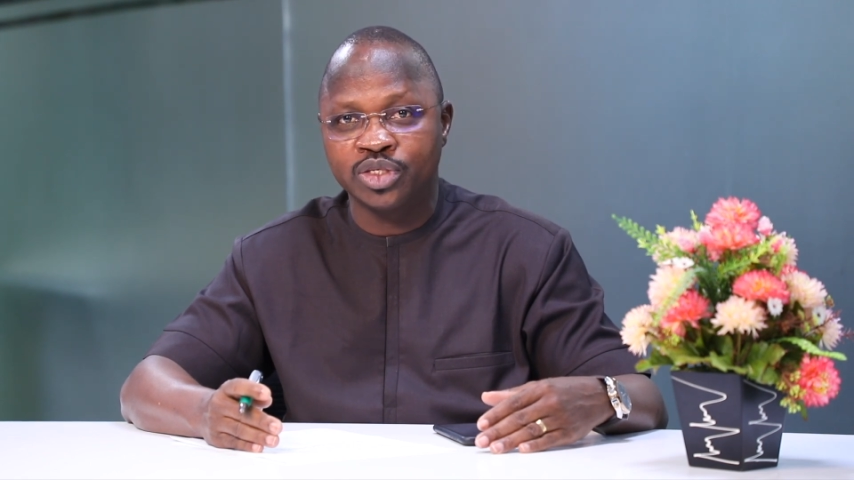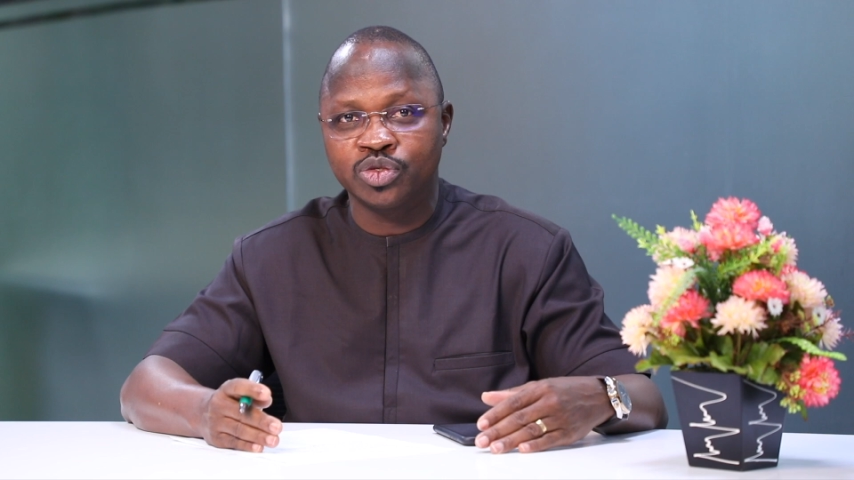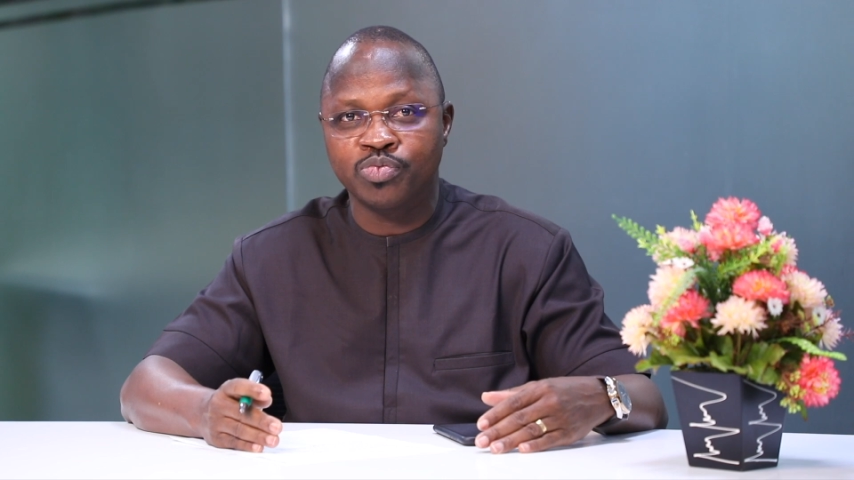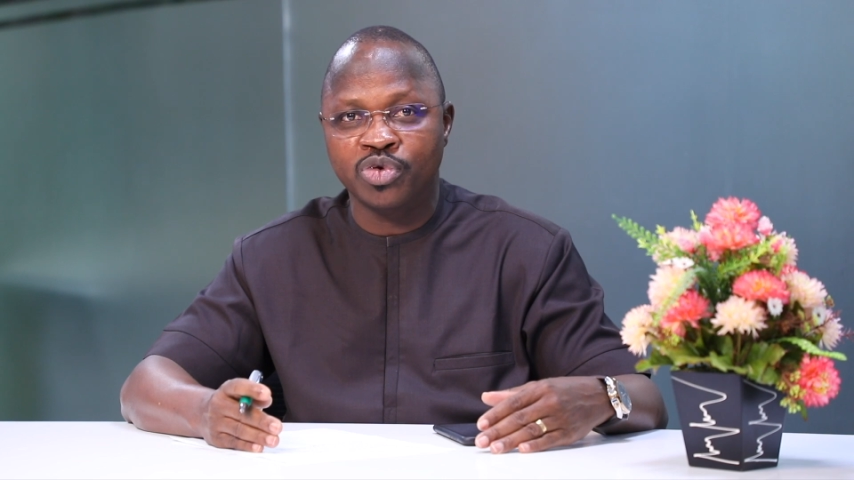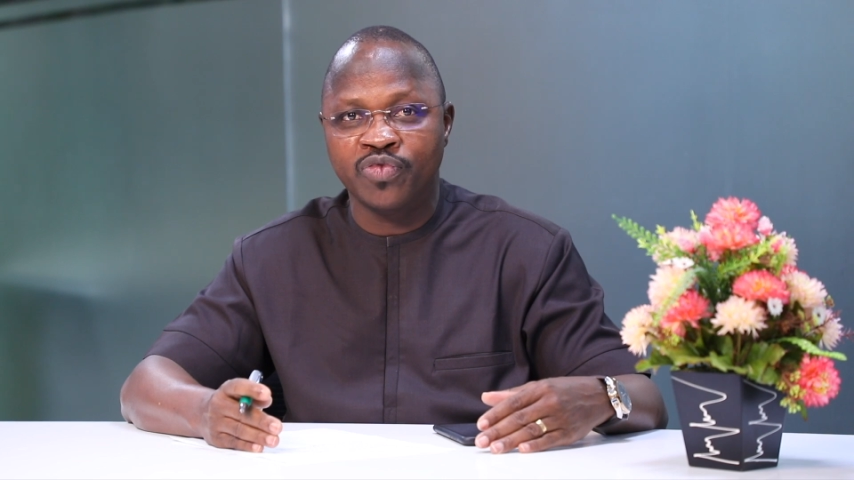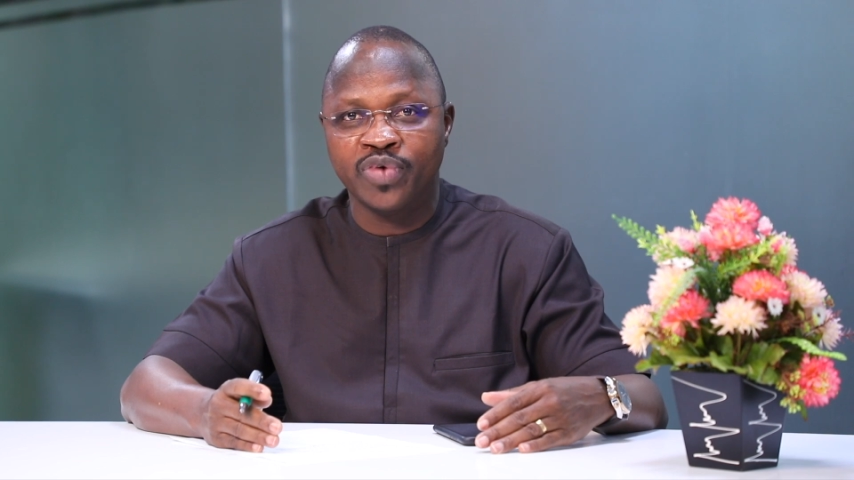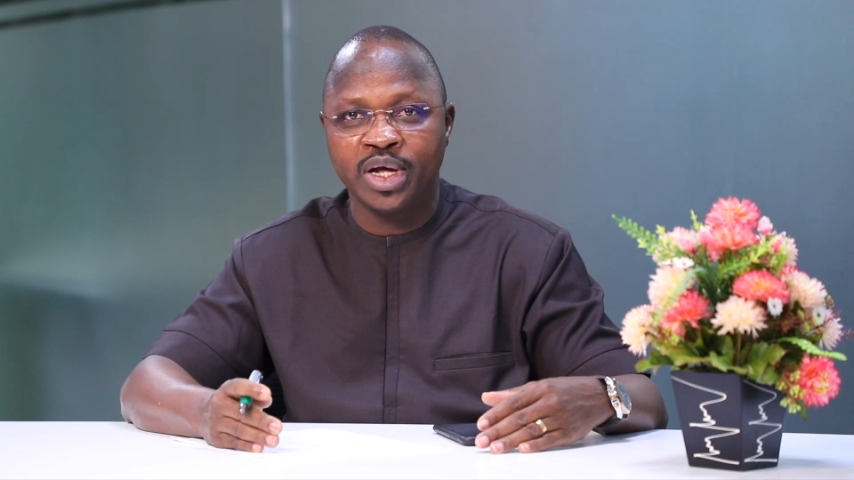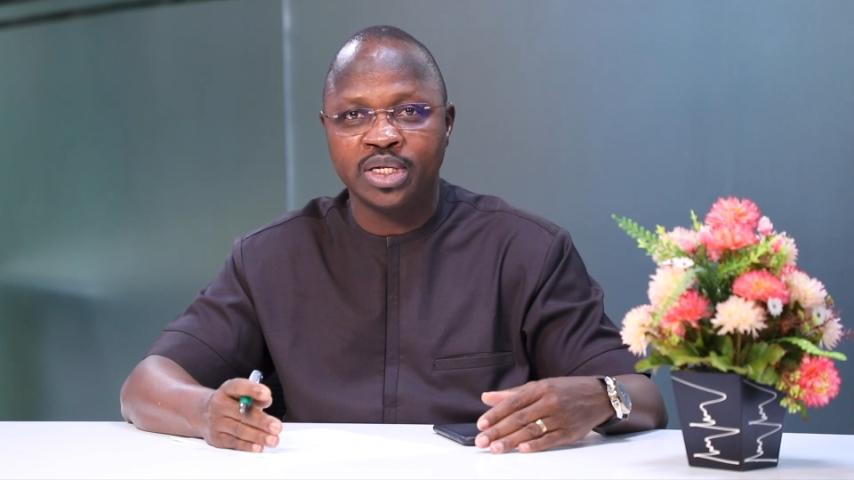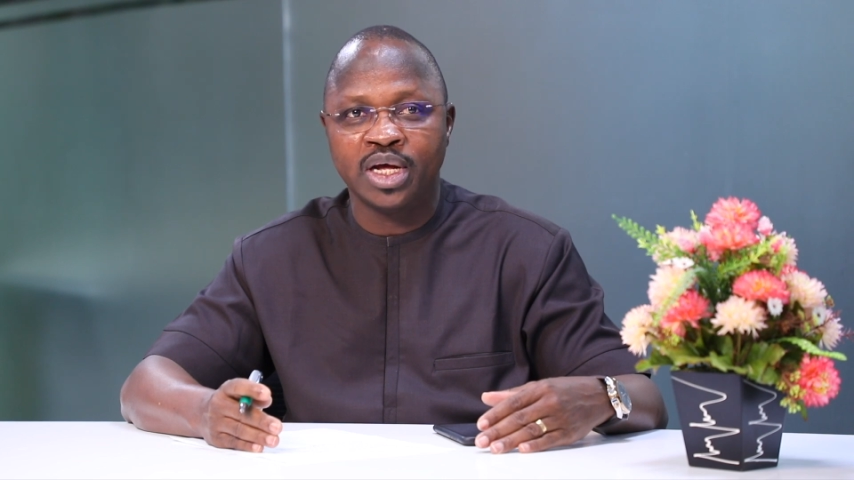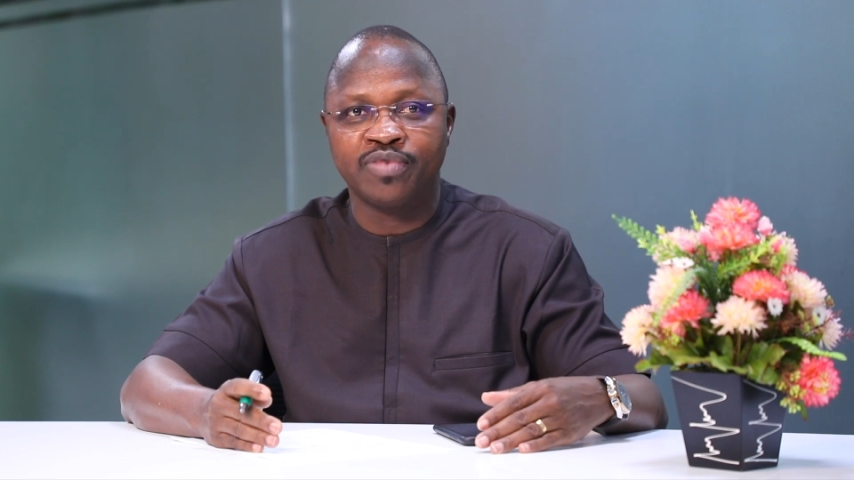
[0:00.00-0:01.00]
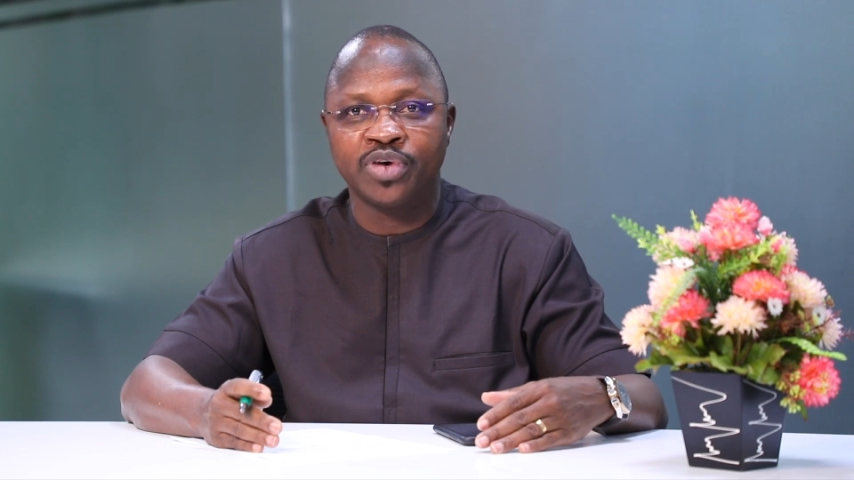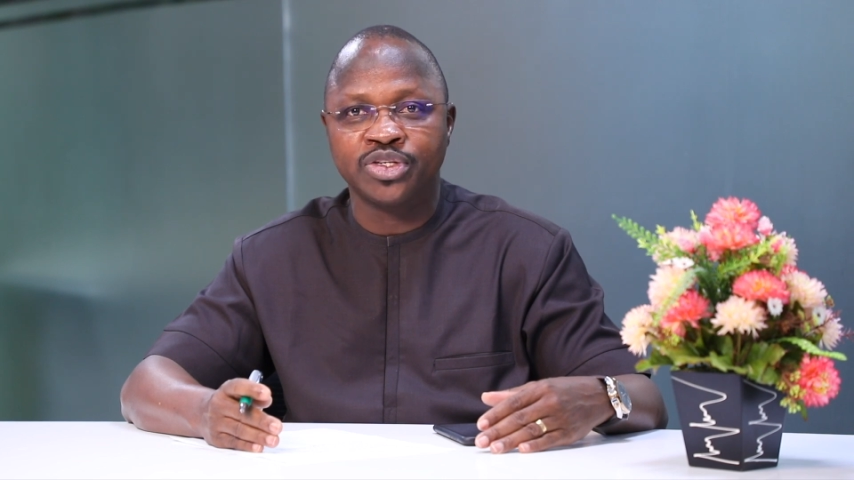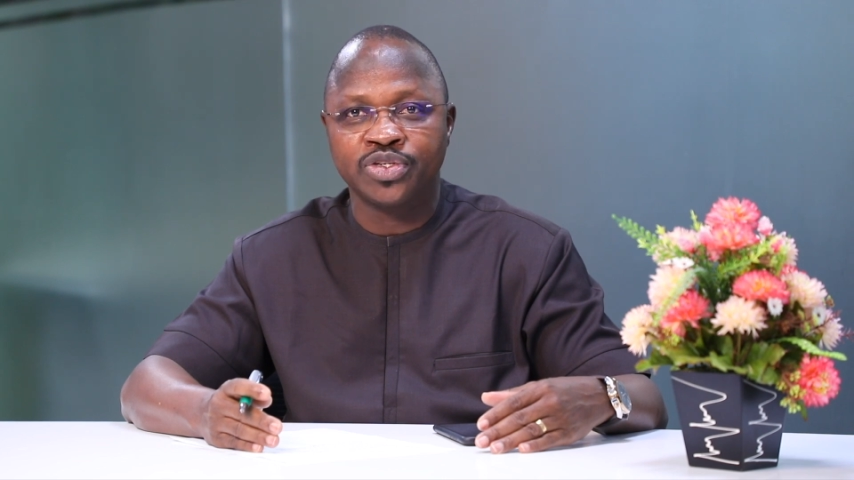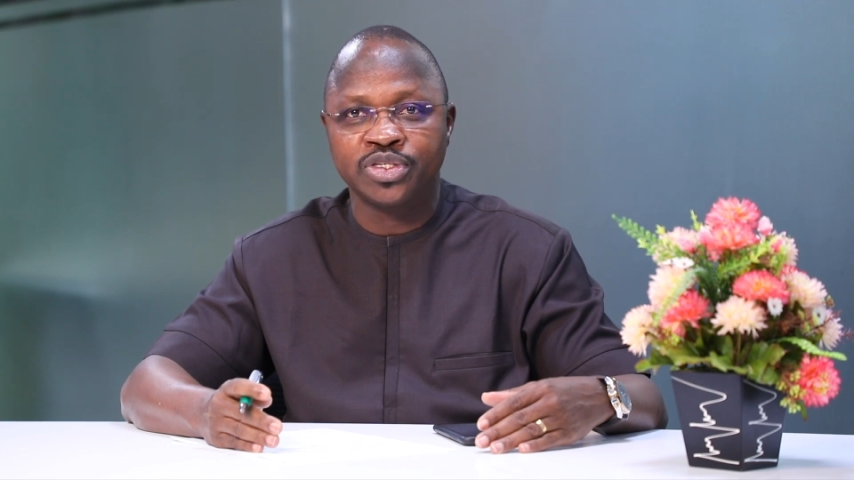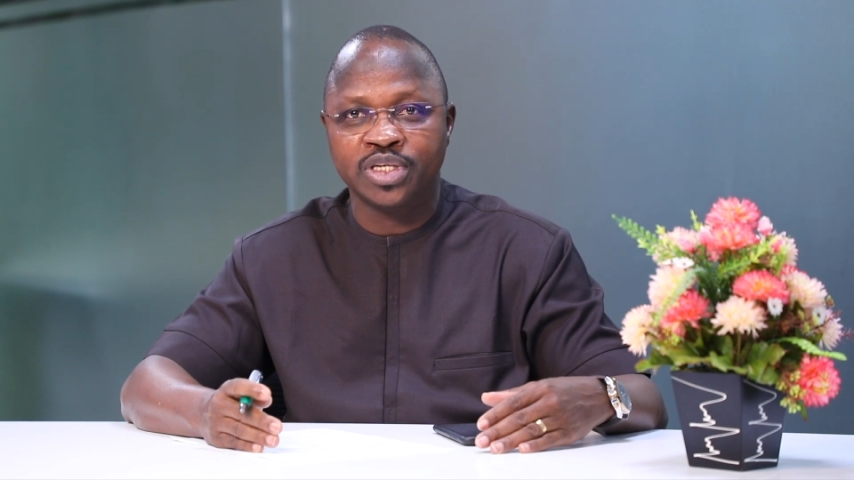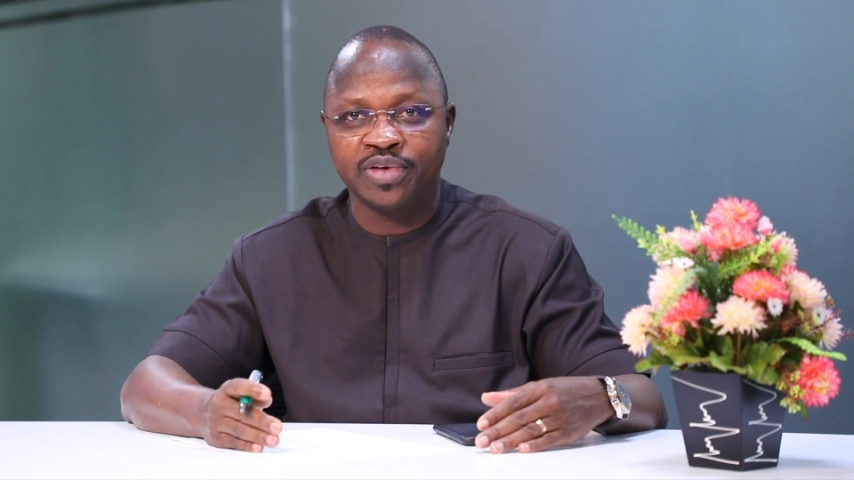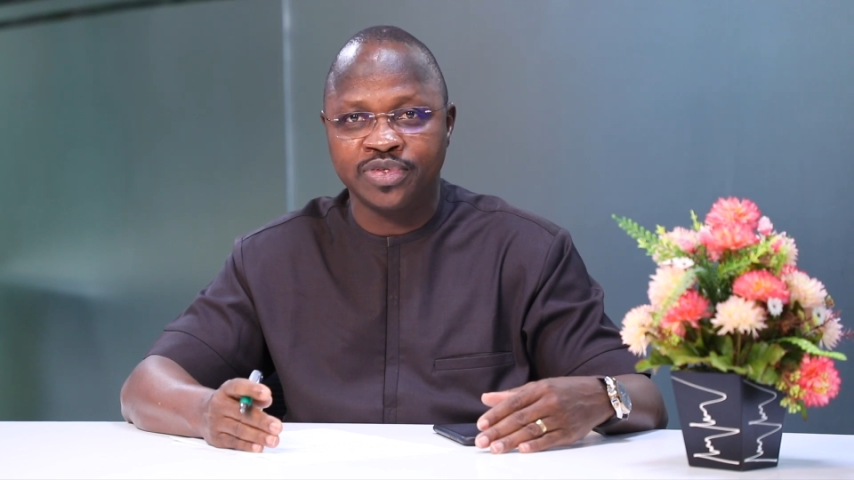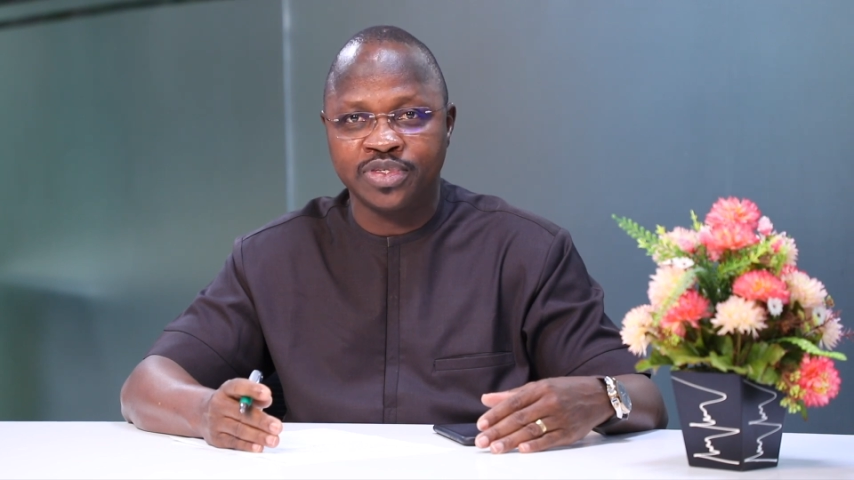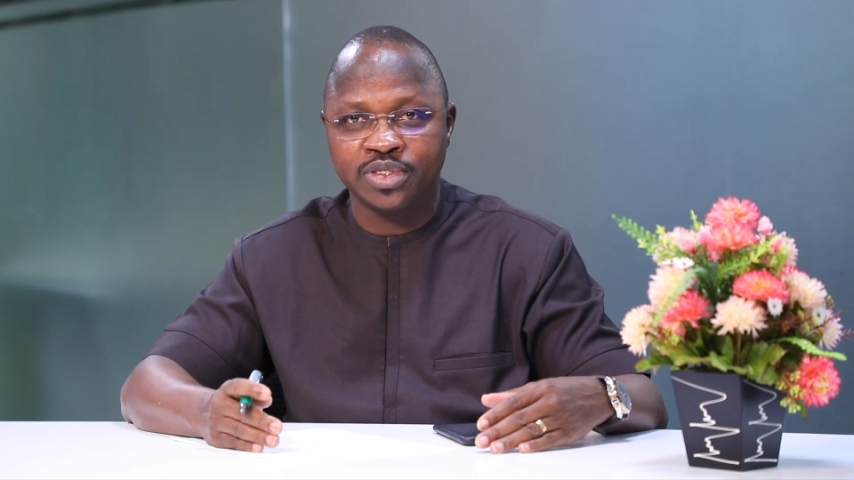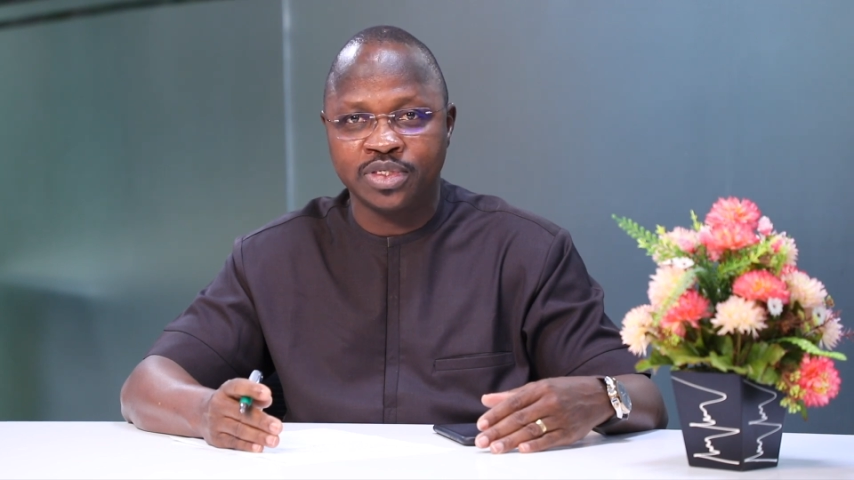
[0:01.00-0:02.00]
is to provide advisory
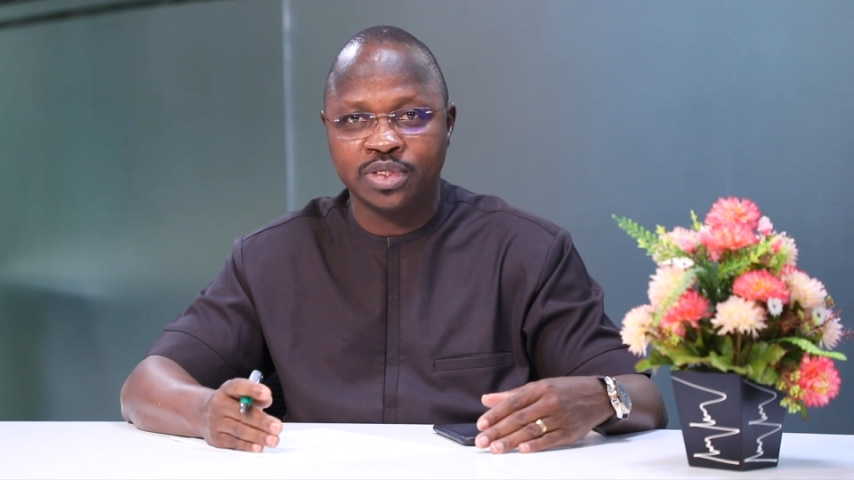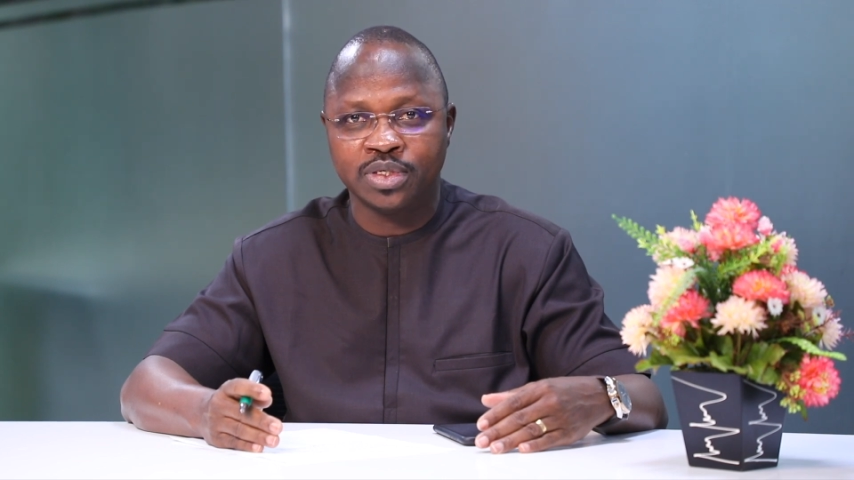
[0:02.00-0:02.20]
services.